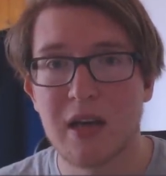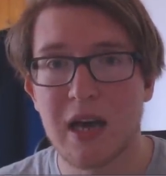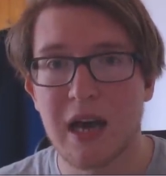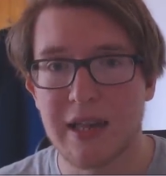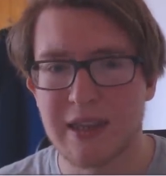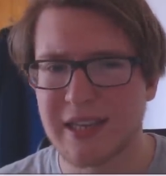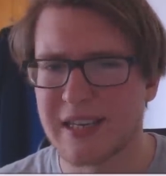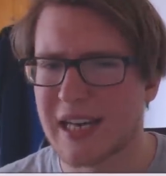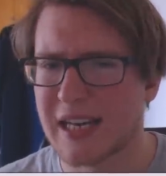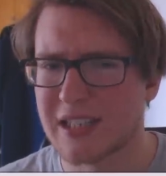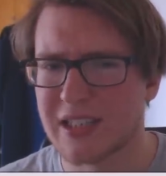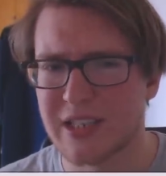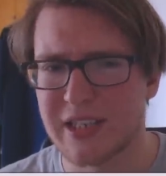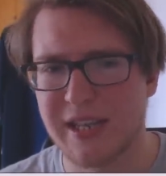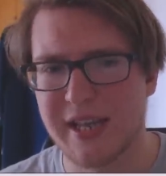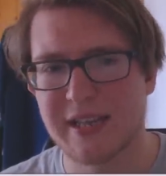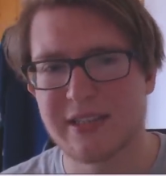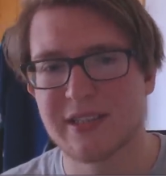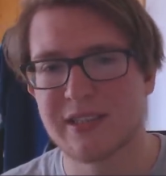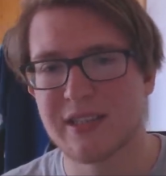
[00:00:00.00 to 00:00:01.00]
I think actually
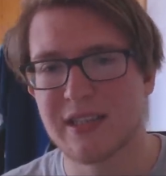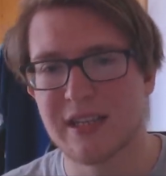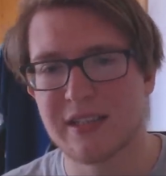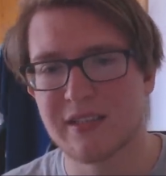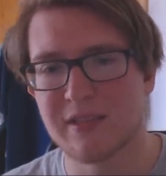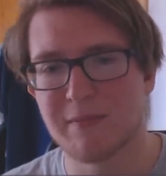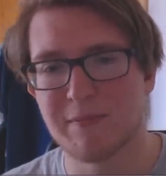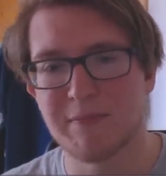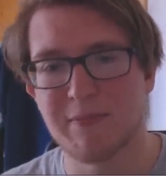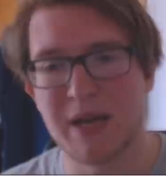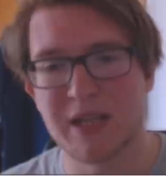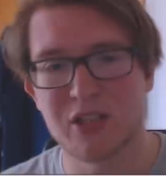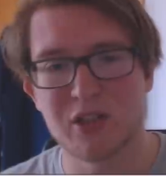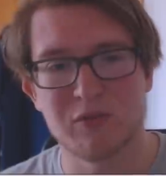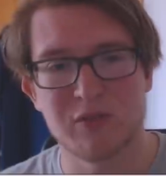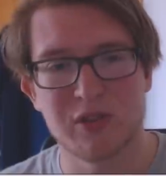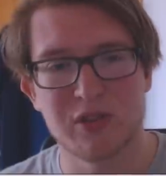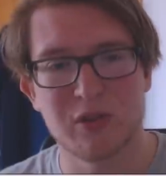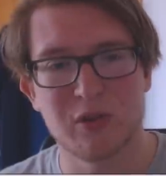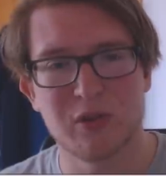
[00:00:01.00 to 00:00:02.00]
that's the best
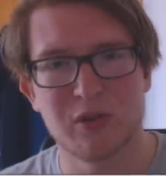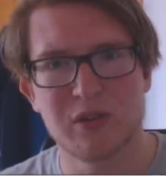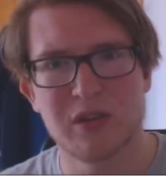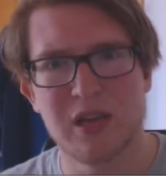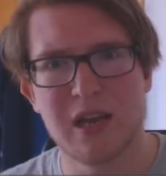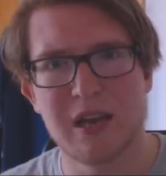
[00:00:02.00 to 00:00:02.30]
result